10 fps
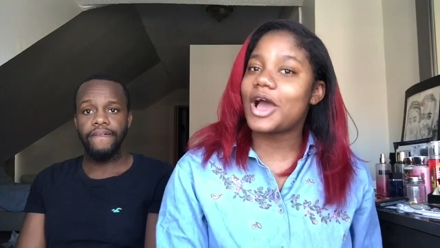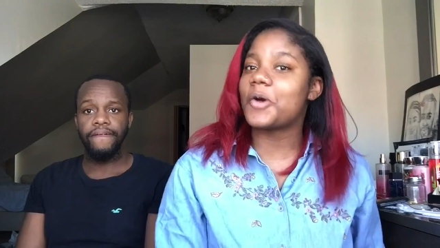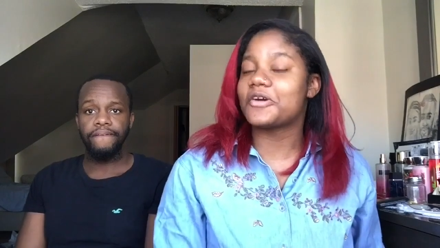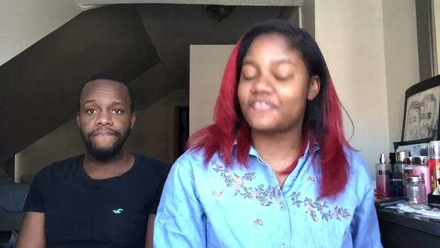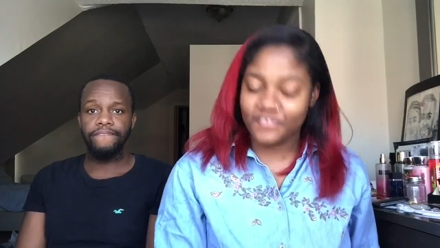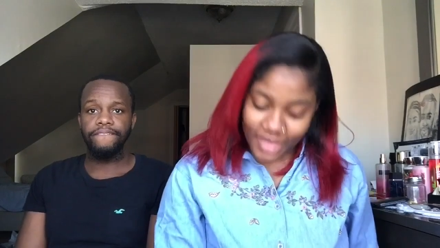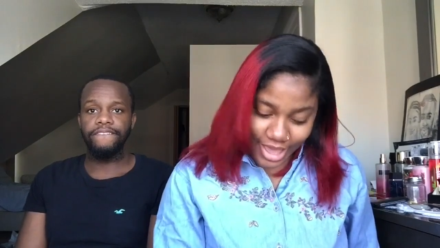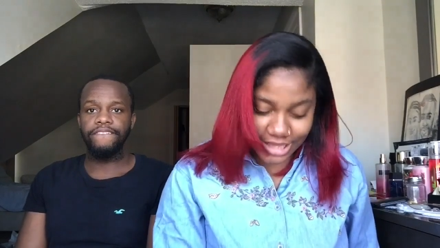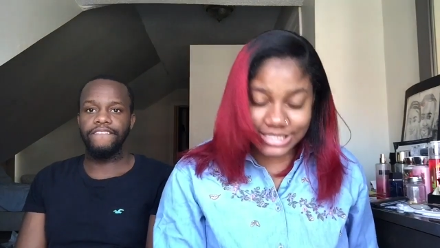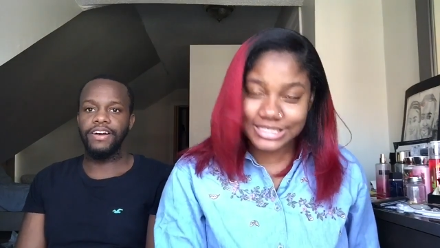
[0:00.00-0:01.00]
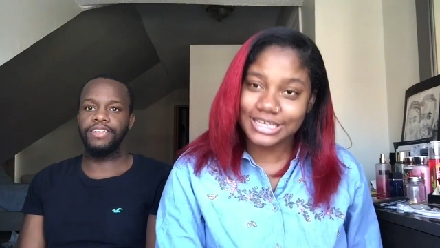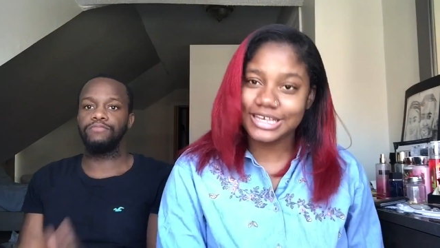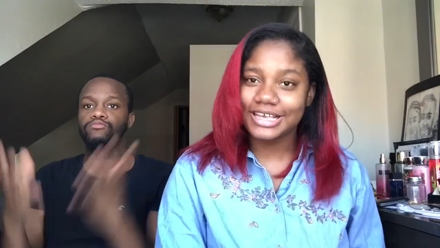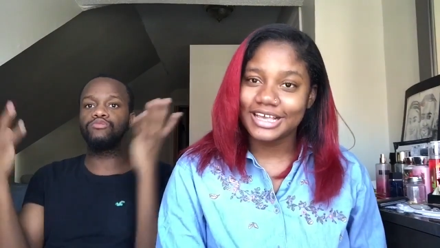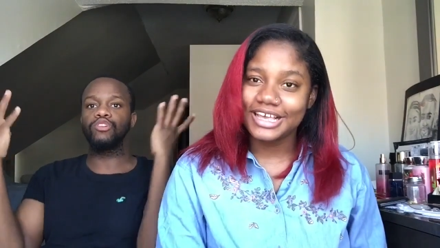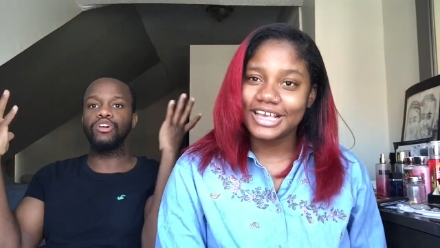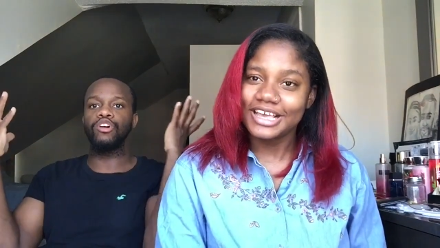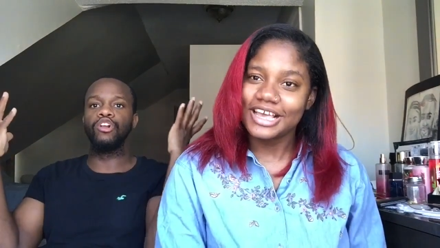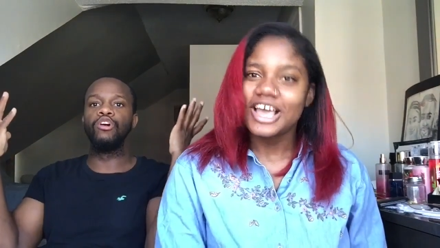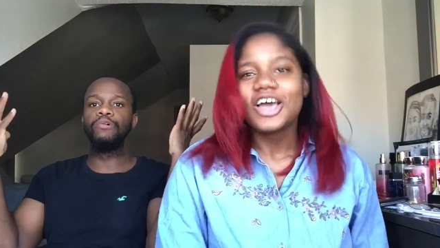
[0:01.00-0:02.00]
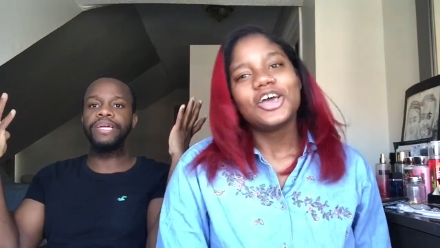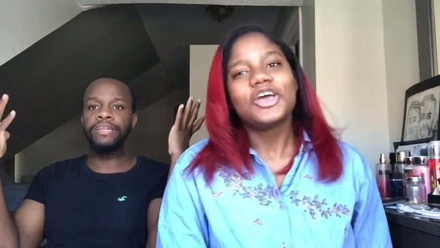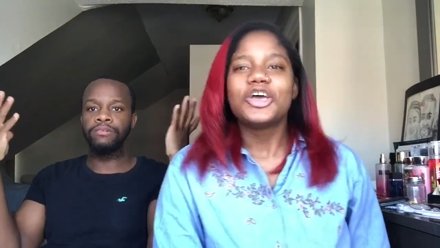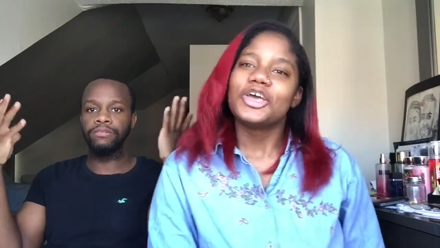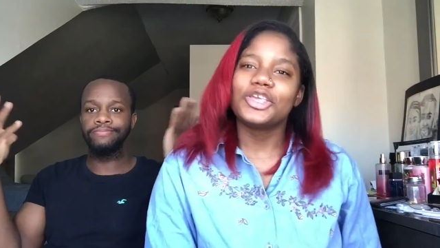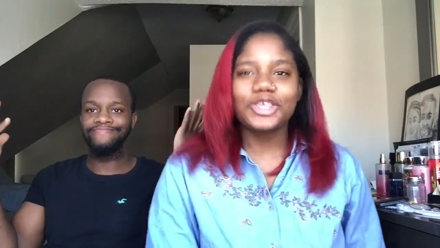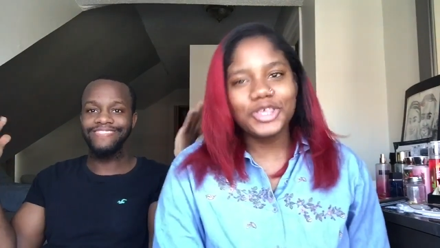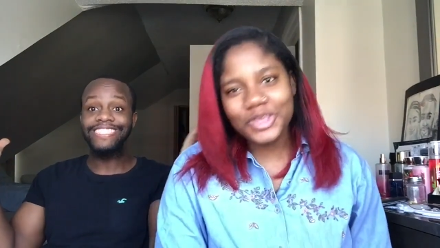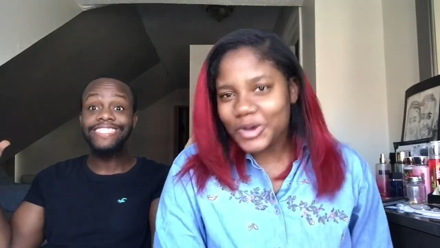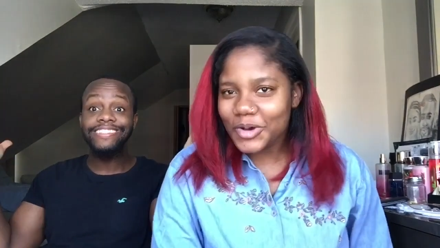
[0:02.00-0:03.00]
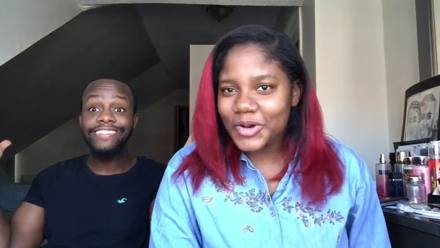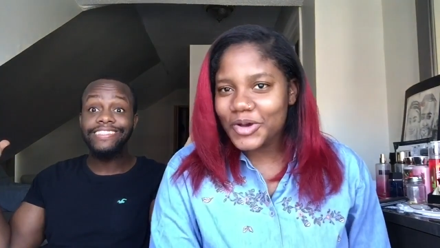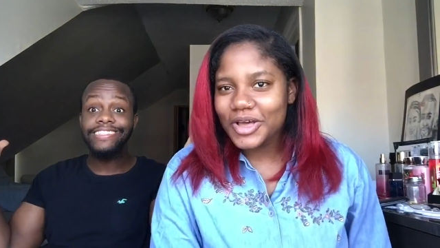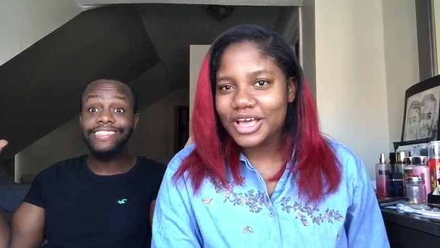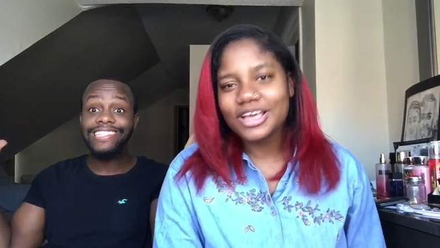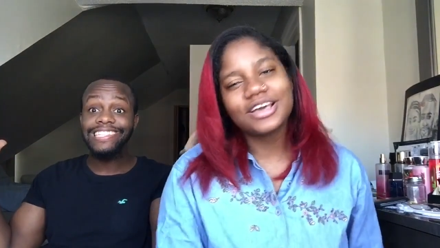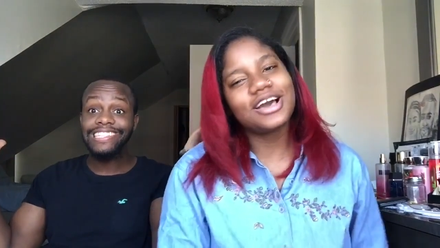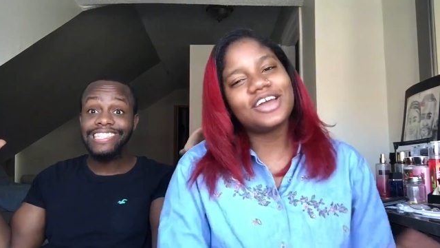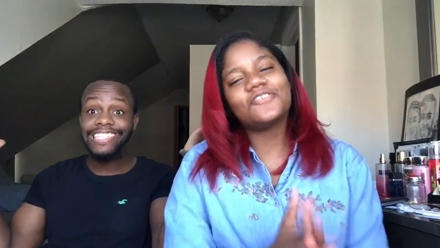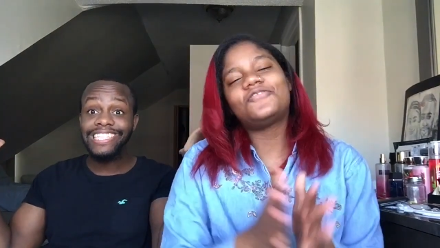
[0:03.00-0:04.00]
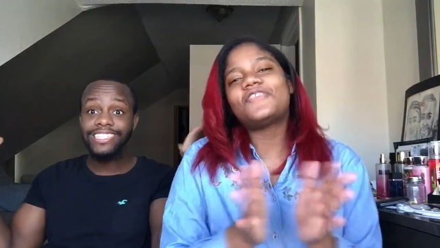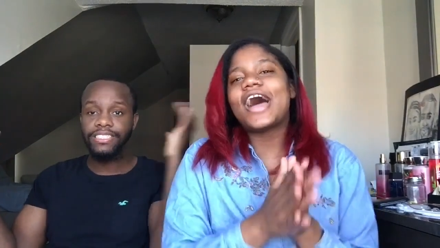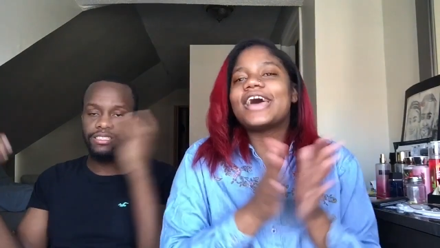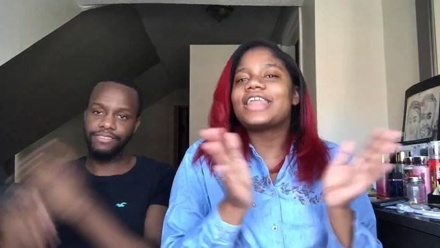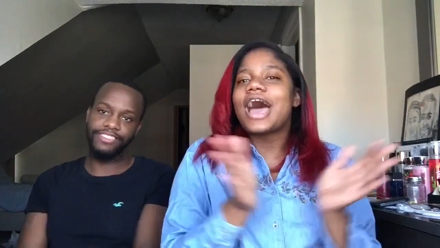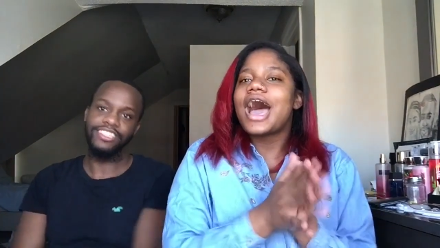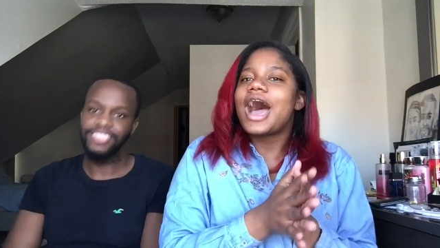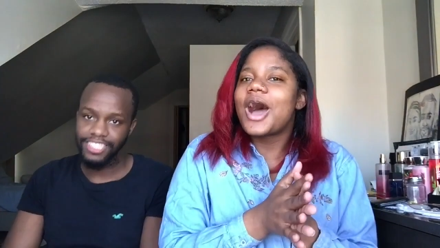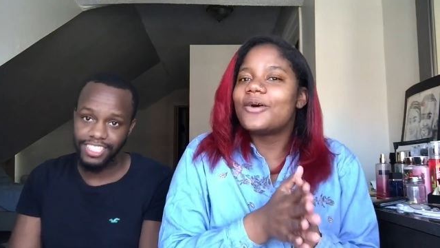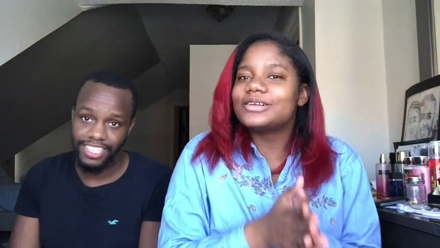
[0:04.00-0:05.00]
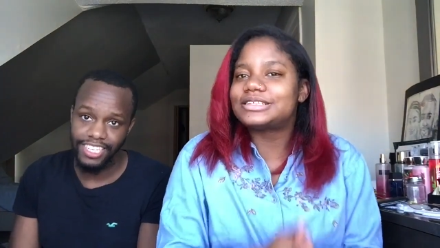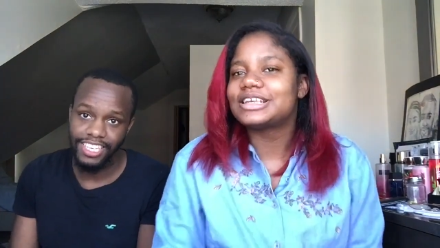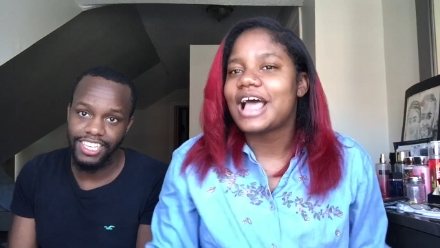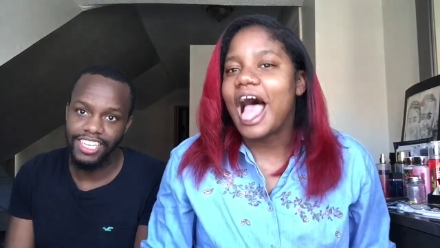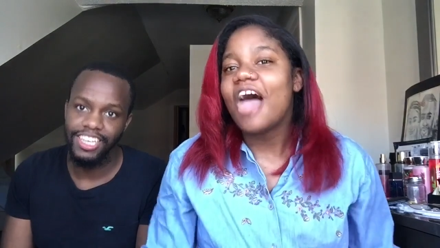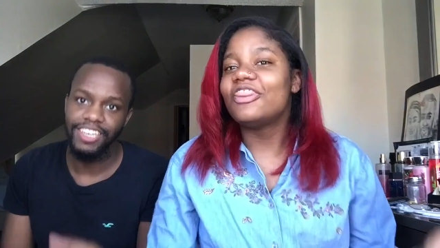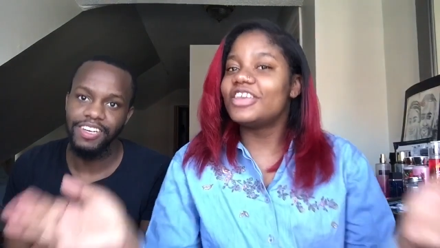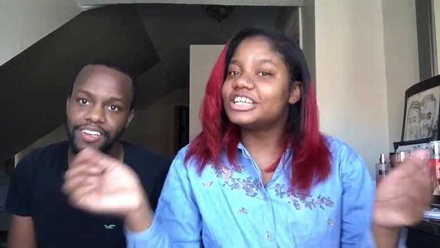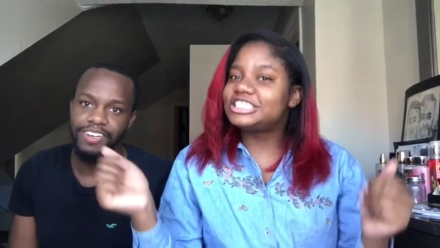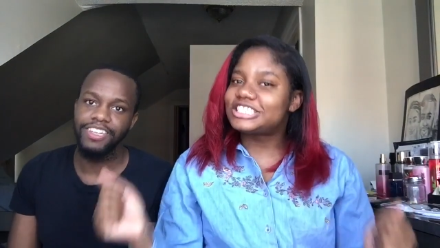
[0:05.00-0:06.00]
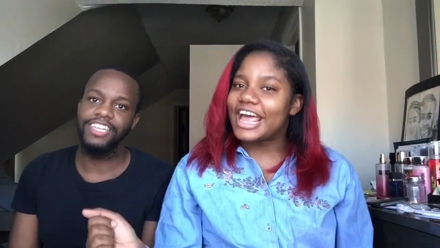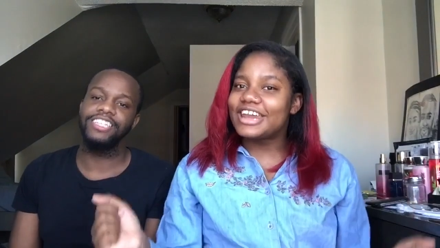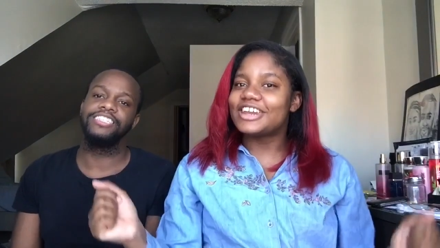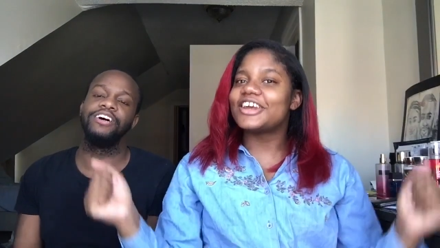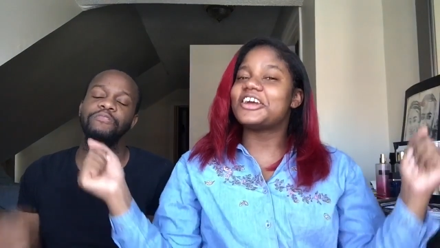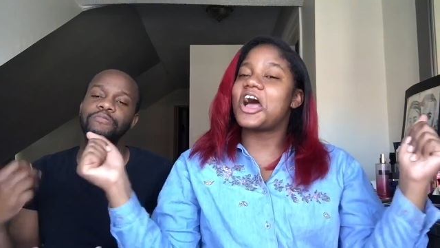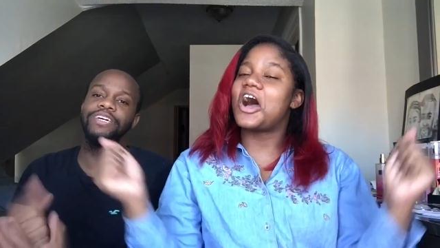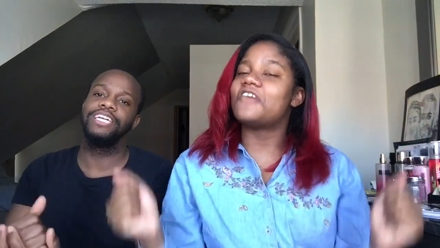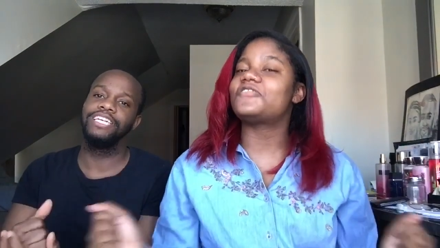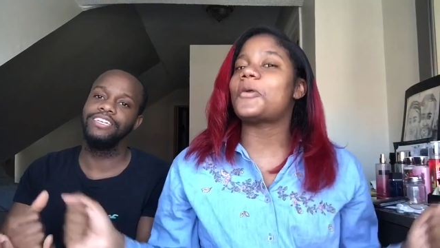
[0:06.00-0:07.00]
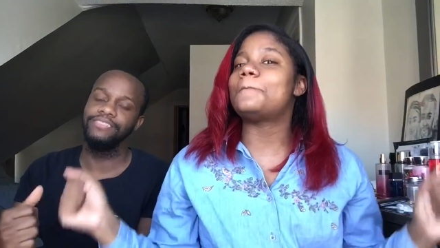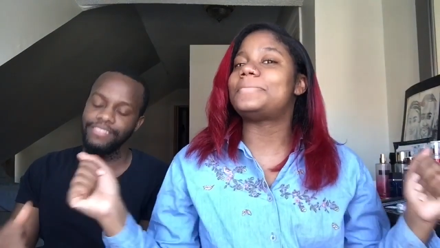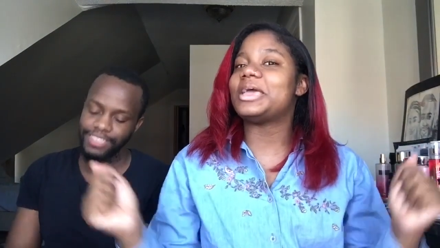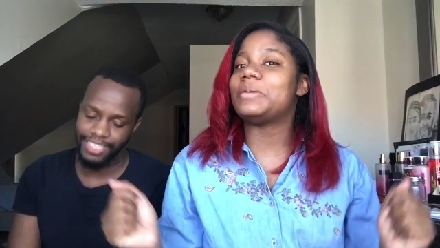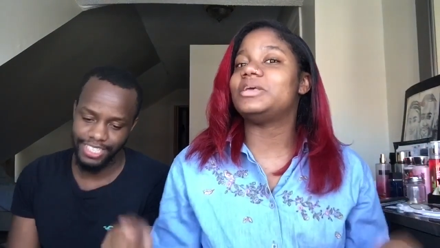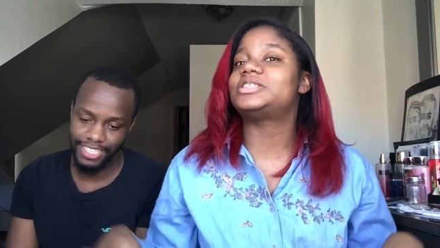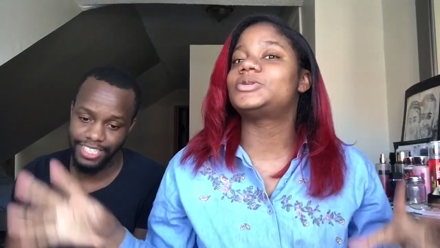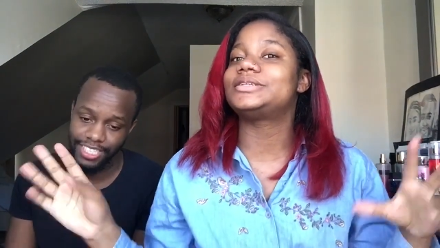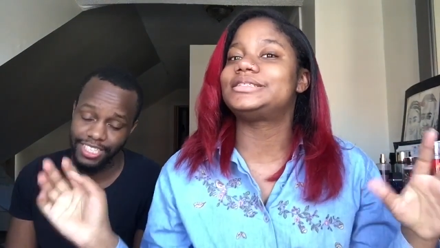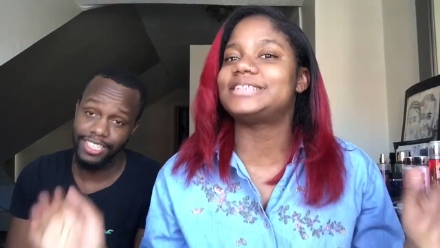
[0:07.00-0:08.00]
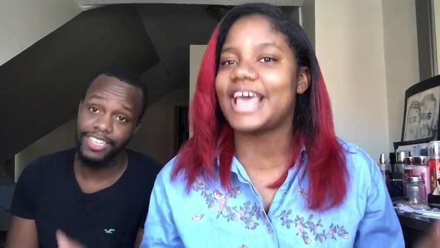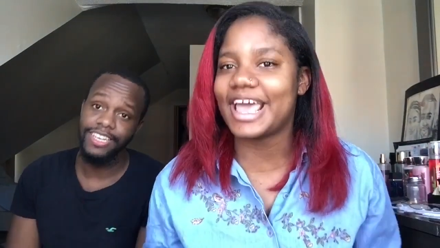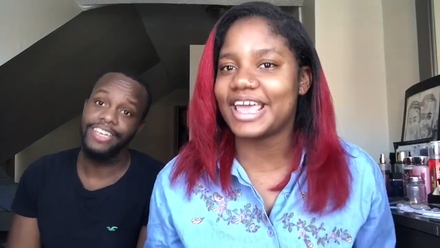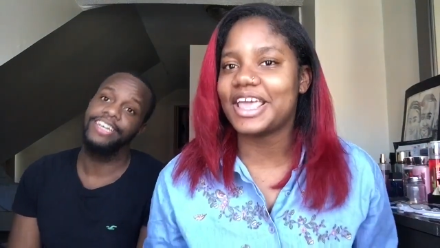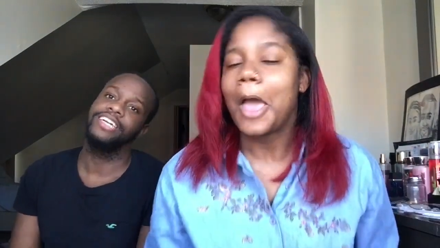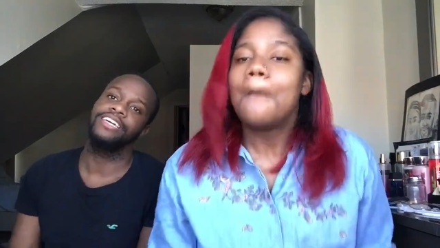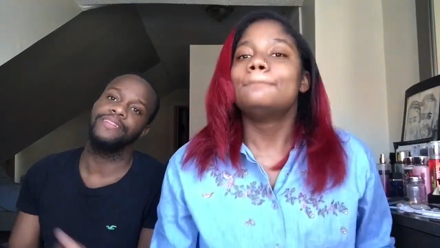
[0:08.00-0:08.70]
Speaker 1: our face, glowing, you gonna find out the gender of the baby today.